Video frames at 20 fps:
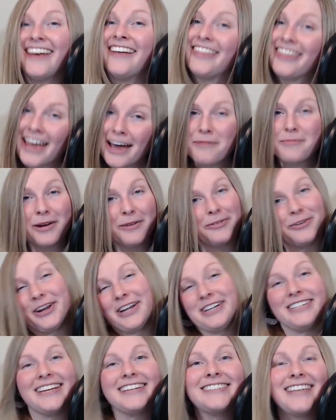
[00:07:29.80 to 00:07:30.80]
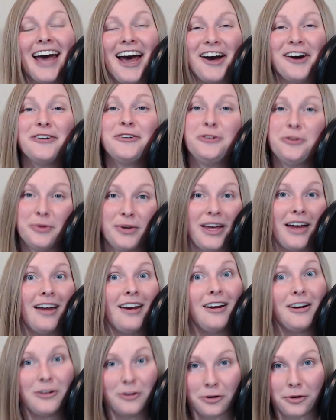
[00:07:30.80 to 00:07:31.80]
That, my friend, is how you get
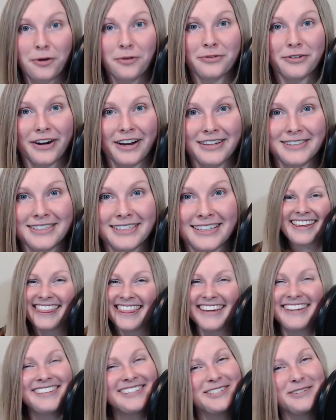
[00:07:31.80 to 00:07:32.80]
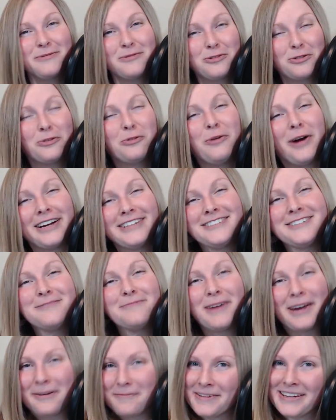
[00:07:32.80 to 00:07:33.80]
a girlfriend. Thank you so much for watching,
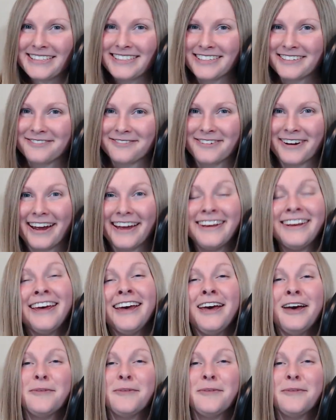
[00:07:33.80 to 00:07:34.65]
my amazing friend.